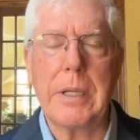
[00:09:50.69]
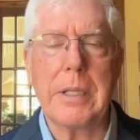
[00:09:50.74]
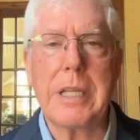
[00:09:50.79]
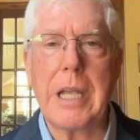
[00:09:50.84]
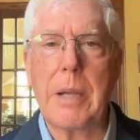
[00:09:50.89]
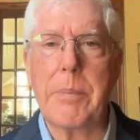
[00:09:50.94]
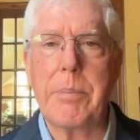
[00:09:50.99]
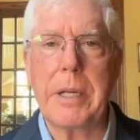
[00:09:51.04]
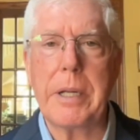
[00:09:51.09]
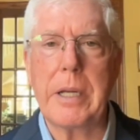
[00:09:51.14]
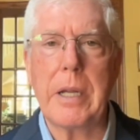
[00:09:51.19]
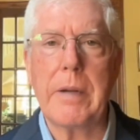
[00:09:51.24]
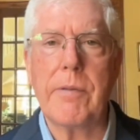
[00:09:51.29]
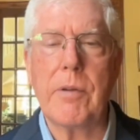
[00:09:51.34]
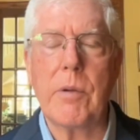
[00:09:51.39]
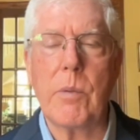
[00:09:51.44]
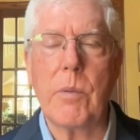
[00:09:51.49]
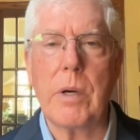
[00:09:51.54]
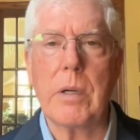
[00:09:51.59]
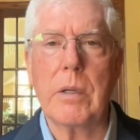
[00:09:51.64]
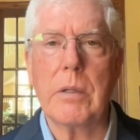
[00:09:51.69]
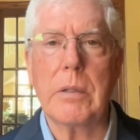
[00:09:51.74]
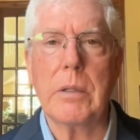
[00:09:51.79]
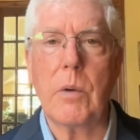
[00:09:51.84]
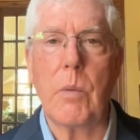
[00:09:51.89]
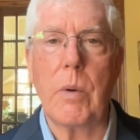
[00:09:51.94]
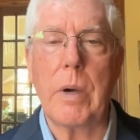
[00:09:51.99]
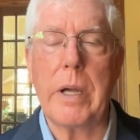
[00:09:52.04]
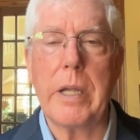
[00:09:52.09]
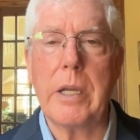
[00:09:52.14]
It's happening everywhere.
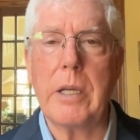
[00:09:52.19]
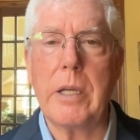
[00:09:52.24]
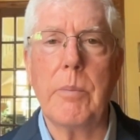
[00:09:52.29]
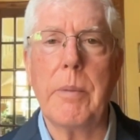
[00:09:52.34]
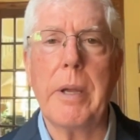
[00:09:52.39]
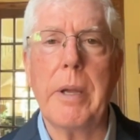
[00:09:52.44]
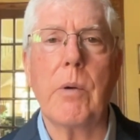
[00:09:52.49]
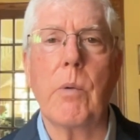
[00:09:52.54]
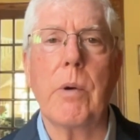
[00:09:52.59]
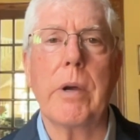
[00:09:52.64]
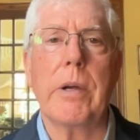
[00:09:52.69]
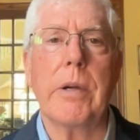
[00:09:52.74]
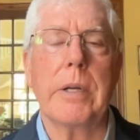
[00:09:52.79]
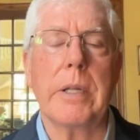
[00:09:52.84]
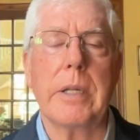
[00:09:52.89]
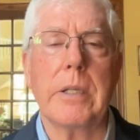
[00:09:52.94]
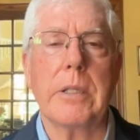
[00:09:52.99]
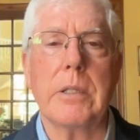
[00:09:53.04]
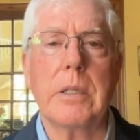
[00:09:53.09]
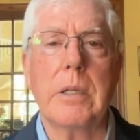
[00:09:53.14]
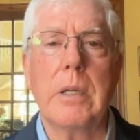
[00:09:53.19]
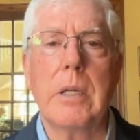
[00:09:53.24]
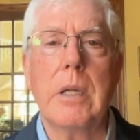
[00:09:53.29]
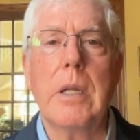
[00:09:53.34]
Hawaii, no matter where it is.